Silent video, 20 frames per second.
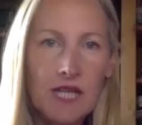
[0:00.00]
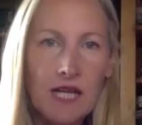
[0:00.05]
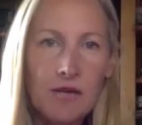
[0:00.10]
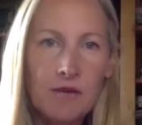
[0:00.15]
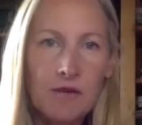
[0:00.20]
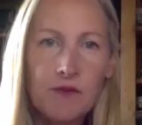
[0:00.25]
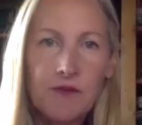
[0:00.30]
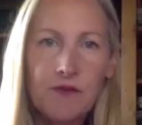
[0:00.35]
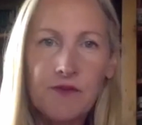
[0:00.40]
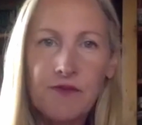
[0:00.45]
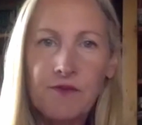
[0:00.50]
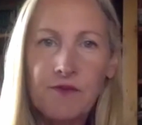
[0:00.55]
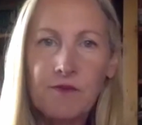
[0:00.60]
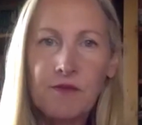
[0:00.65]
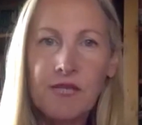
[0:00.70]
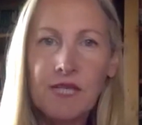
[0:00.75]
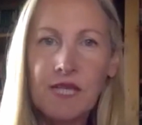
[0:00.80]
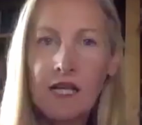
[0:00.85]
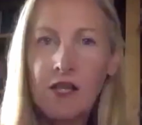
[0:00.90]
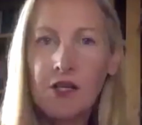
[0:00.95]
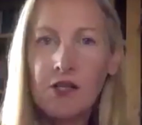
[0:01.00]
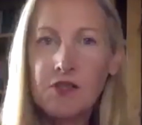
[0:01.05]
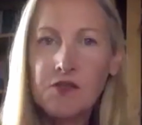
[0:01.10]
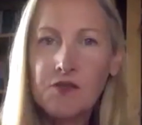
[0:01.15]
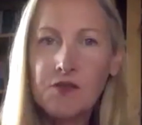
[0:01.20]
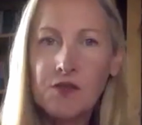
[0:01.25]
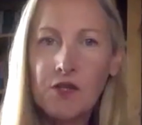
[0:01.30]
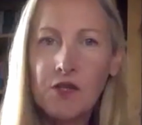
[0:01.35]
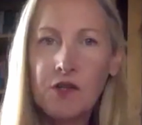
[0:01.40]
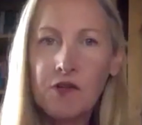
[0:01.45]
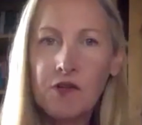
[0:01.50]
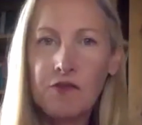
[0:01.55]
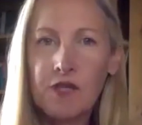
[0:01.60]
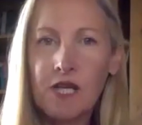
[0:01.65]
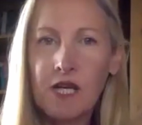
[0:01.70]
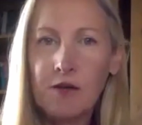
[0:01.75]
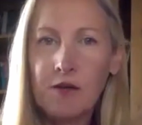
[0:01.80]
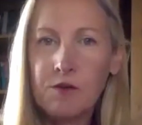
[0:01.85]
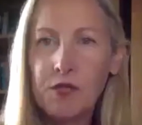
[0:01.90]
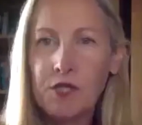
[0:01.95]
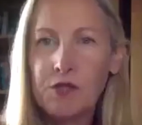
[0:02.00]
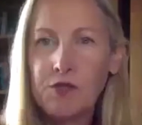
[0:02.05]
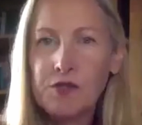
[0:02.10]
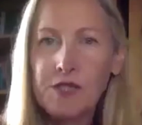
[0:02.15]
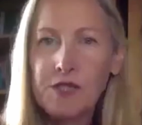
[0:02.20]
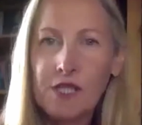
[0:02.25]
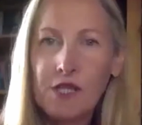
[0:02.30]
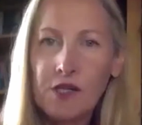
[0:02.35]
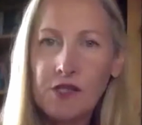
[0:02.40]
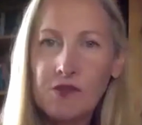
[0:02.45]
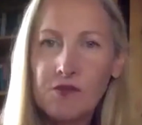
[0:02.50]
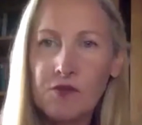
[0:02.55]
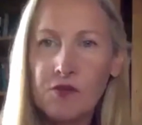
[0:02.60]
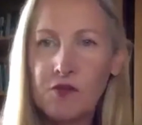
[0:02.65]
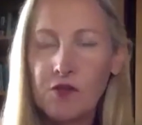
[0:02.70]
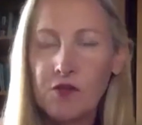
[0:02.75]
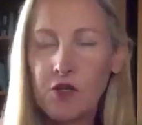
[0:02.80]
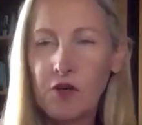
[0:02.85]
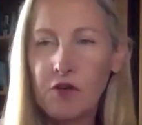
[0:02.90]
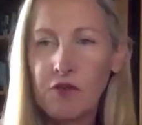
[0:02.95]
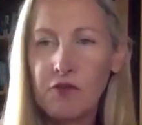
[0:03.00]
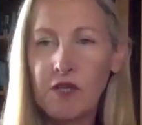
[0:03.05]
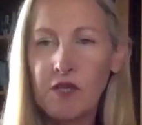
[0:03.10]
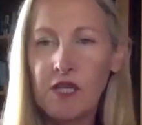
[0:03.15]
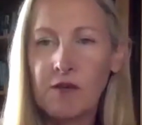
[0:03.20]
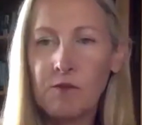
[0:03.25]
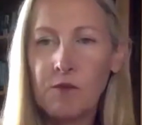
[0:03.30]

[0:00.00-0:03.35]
how would Miguel ask for a coffee? How would Lucy ask for a coffee?